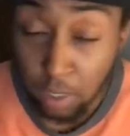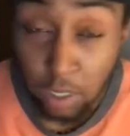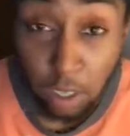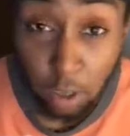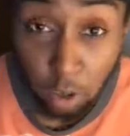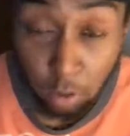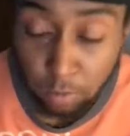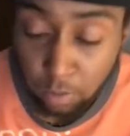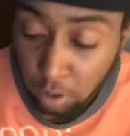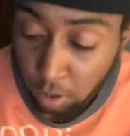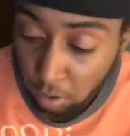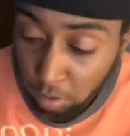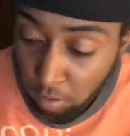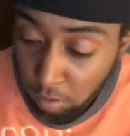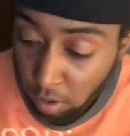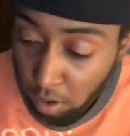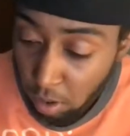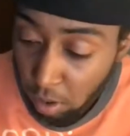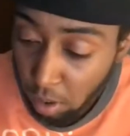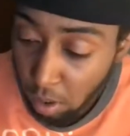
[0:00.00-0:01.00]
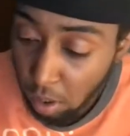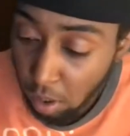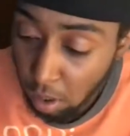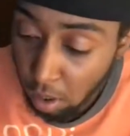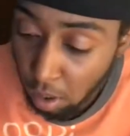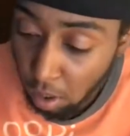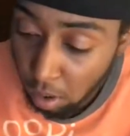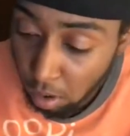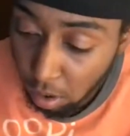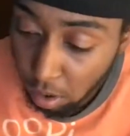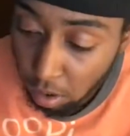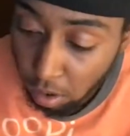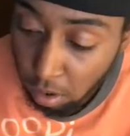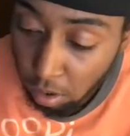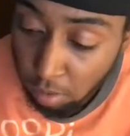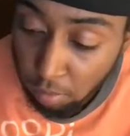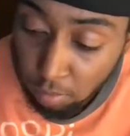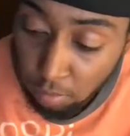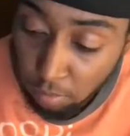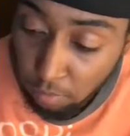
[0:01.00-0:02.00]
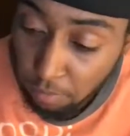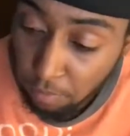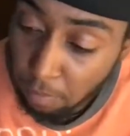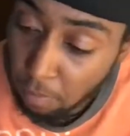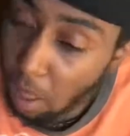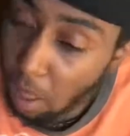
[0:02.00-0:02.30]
It helps. Um,